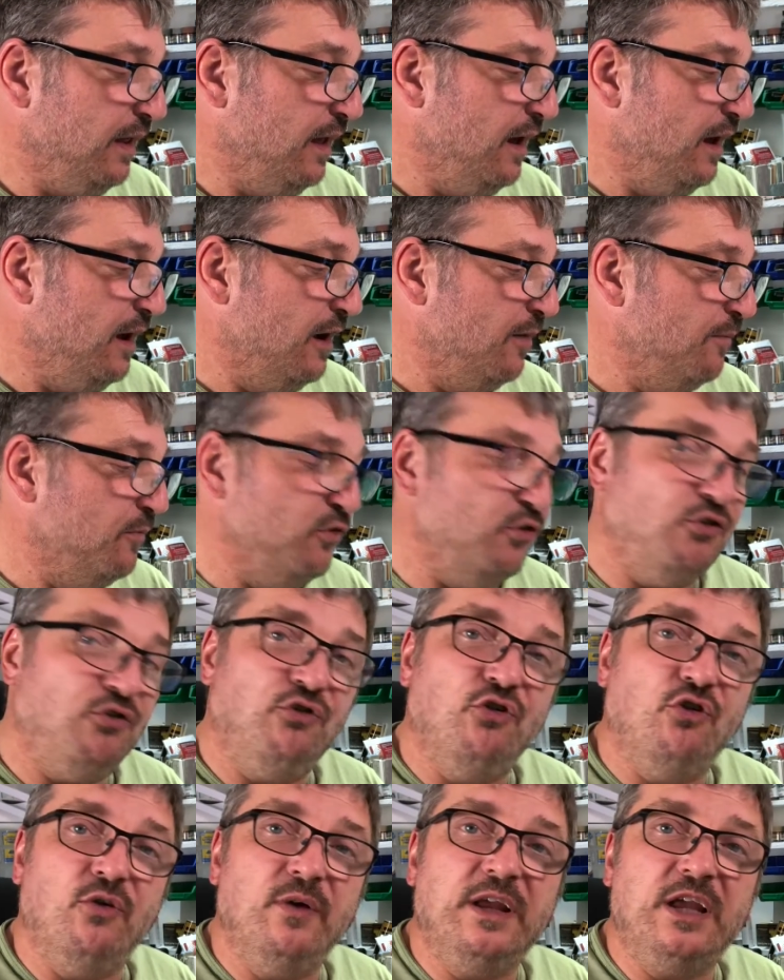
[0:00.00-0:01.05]
There's a
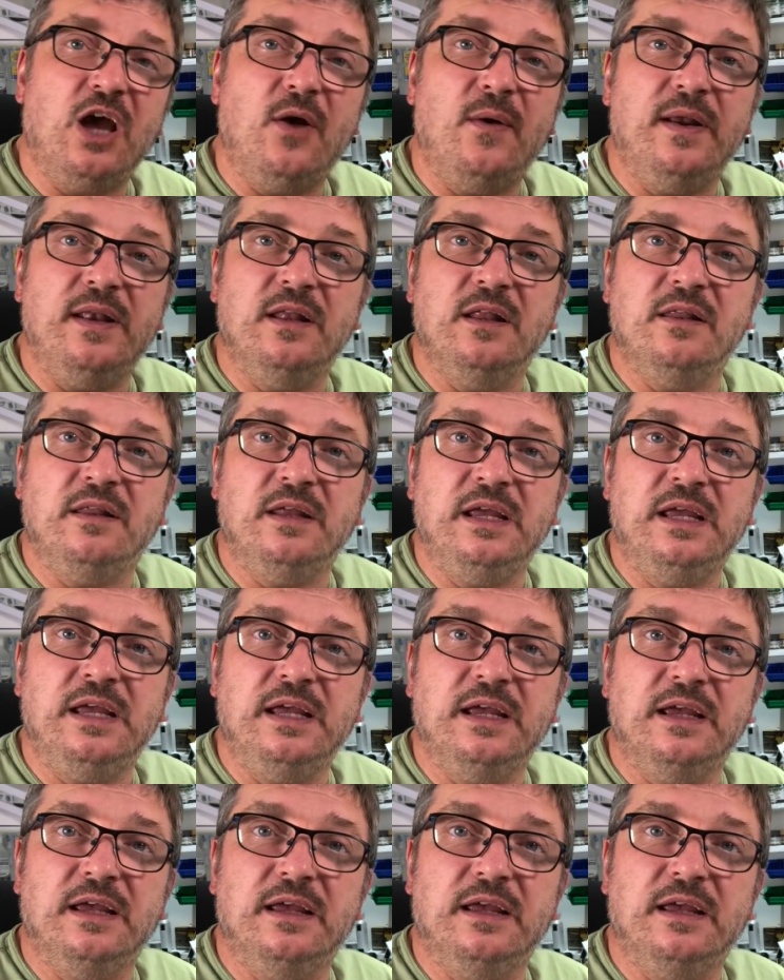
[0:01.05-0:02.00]
story going that the